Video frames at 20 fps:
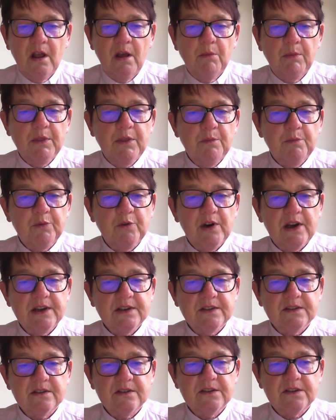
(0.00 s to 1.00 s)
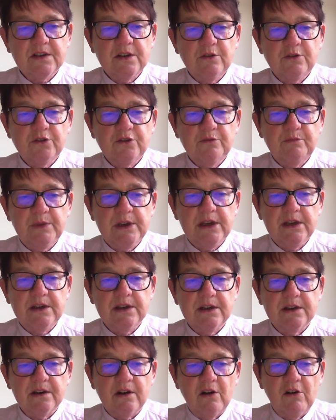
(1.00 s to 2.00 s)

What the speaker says: but the press and social media